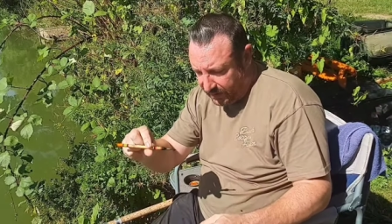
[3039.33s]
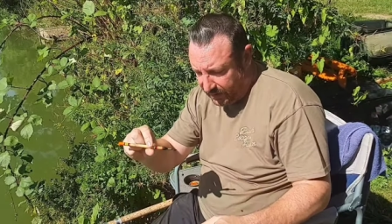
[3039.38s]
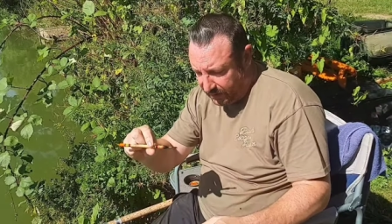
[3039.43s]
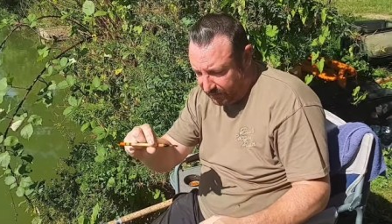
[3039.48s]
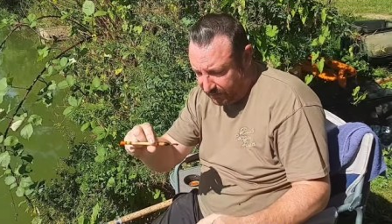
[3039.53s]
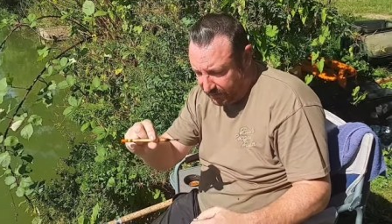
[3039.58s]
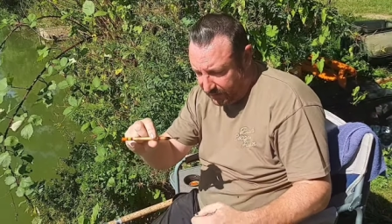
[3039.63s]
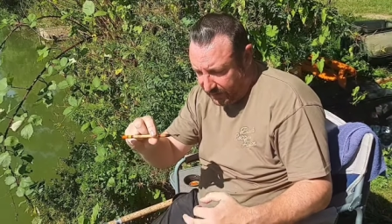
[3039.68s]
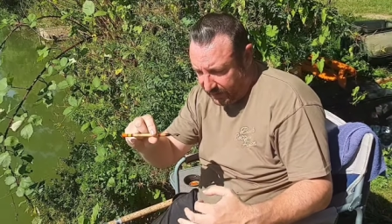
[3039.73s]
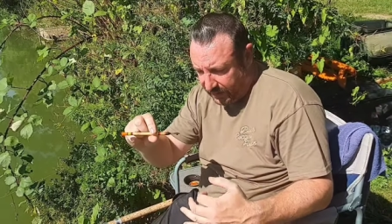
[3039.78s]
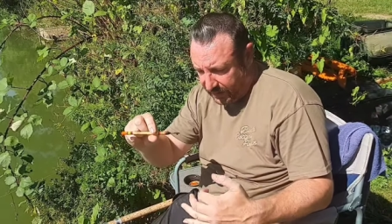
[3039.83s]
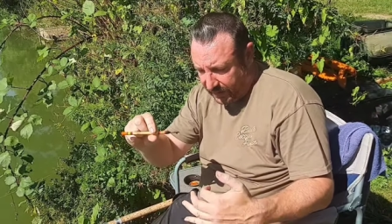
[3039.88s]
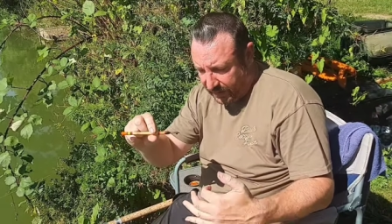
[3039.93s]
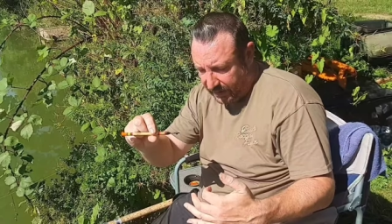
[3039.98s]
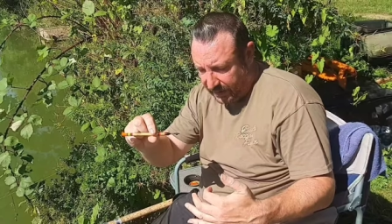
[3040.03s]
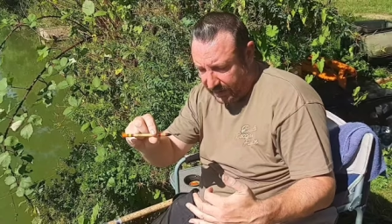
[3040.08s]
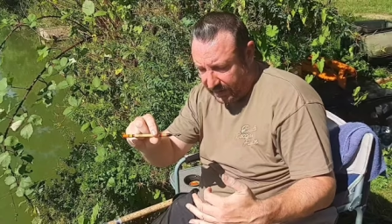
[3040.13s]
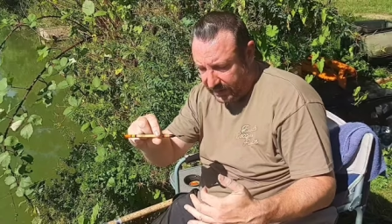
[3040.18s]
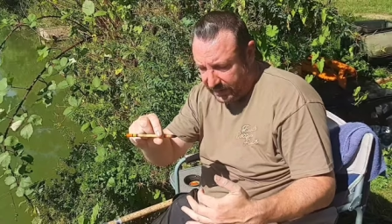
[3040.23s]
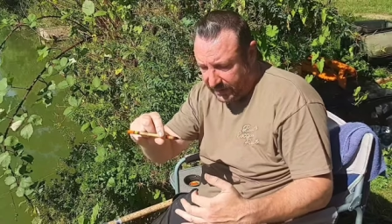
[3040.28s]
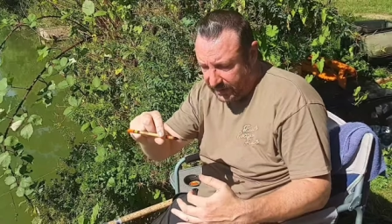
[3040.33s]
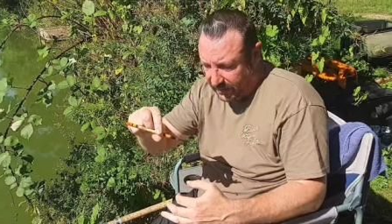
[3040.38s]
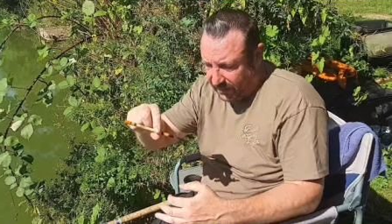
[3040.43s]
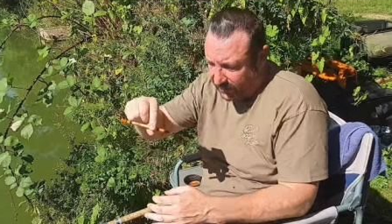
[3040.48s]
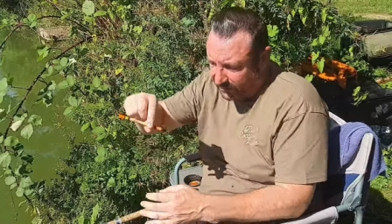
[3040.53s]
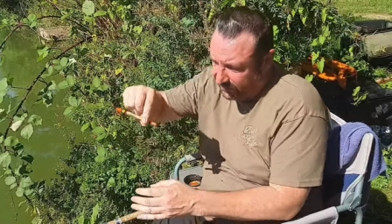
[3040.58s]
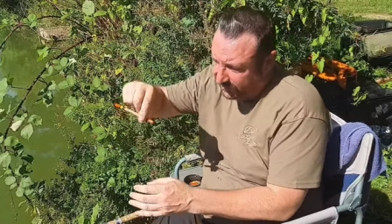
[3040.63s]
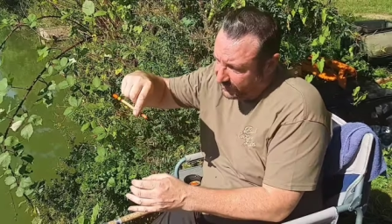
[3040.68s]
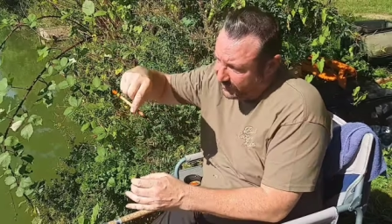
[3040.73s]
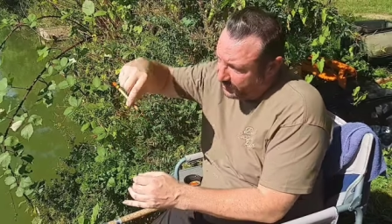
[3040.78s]
Um, and then
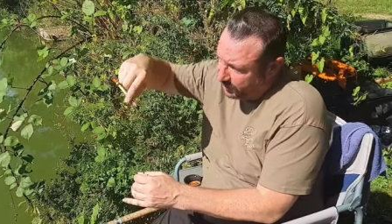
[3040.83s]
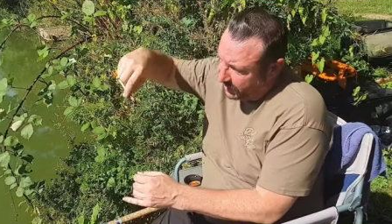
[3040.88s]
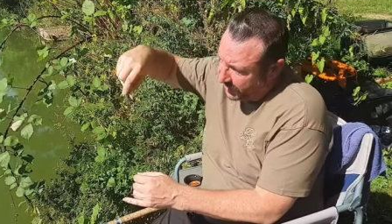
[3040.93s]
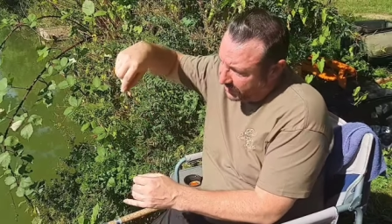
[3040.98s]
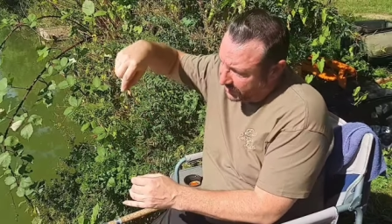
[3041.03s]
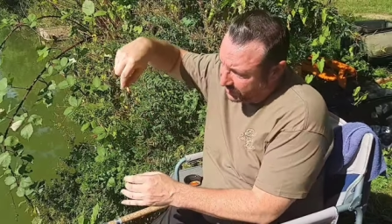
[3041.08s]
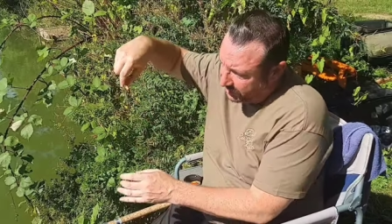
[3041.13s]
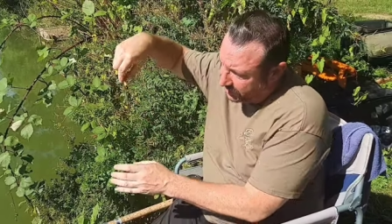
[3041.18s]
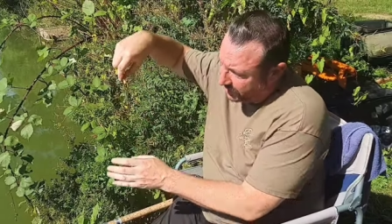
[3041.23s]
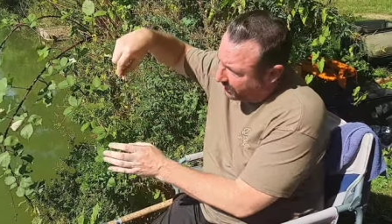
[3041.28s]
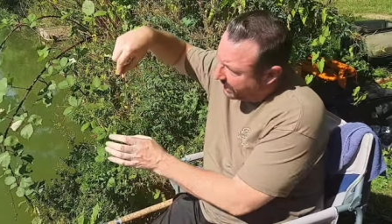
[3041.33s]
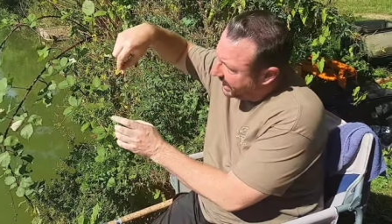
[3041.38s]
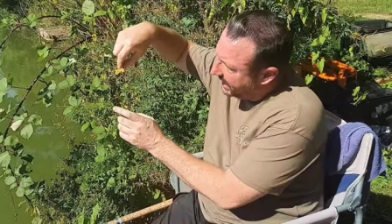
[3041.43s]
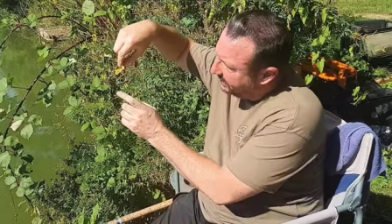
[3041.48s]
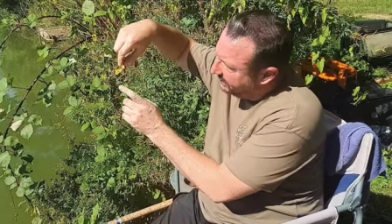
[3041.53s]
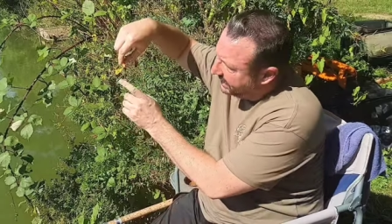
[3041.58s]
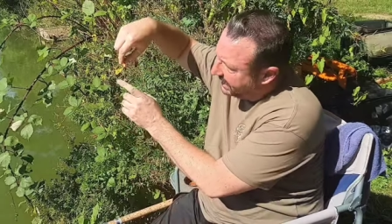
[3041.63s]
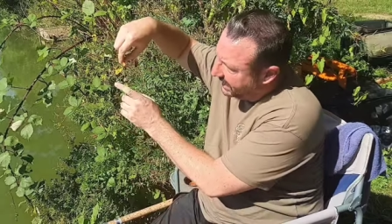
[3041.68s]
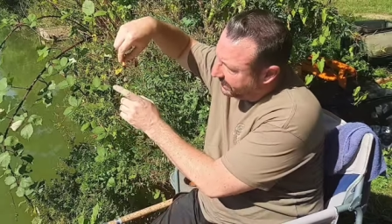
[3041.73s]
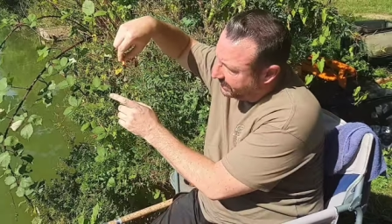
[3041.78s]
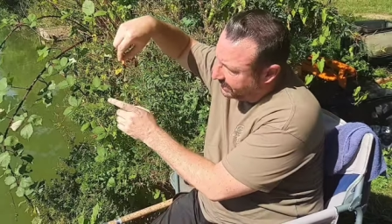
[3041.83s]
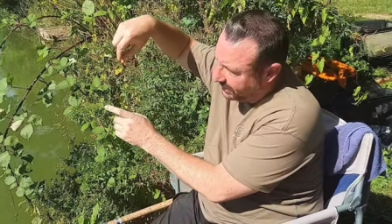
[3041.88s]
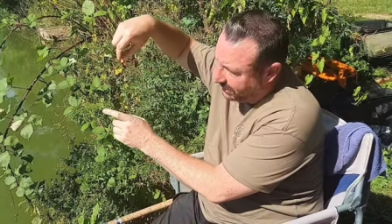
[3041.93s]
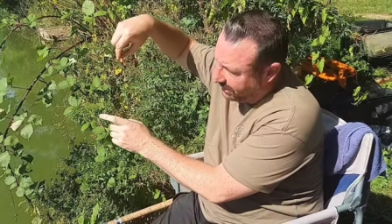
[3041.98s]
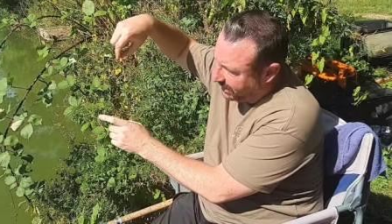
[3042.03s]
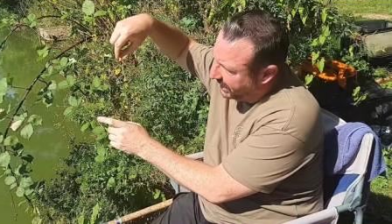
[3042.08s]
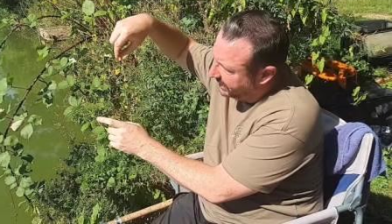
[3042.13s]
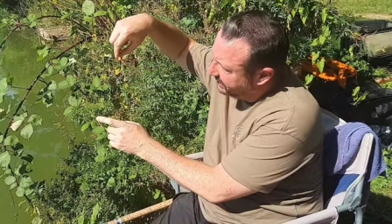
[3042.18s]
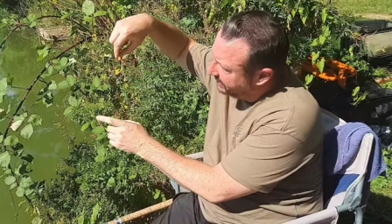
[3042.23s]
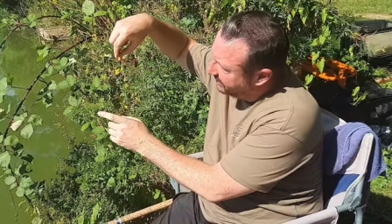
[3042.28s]
I've spread the shot out down the
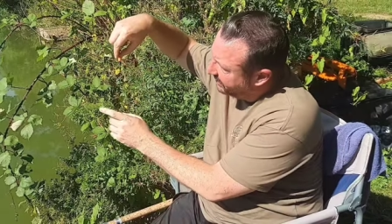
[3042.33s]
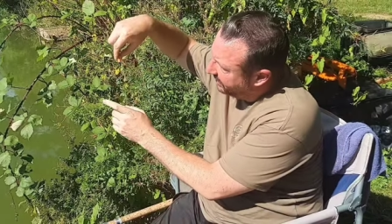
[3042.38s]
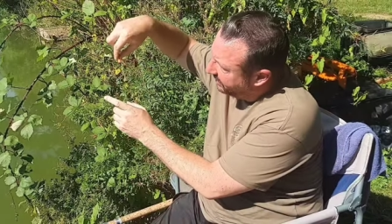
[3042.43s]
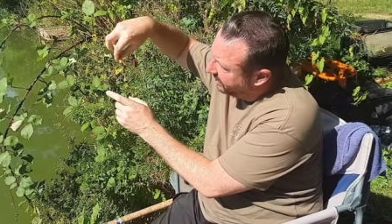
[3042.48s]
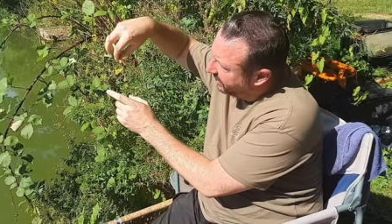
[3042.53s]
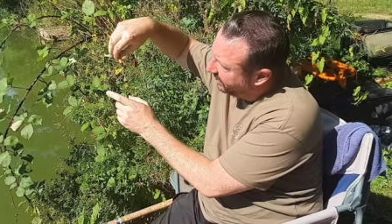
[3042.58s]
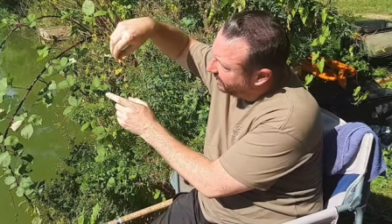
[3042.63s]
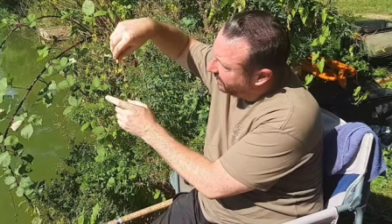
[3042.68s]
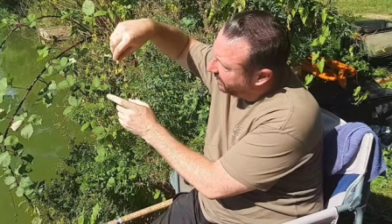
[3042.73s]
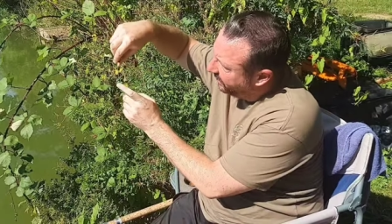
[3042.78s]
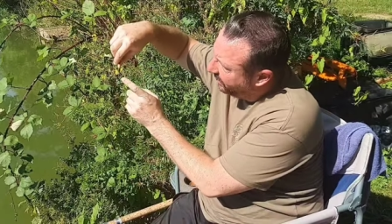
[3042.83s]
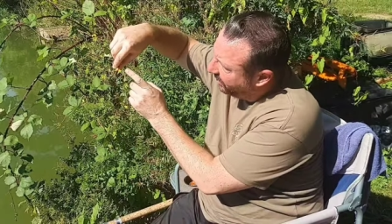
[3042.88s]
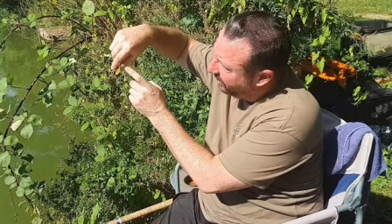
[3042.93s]
line, so I've got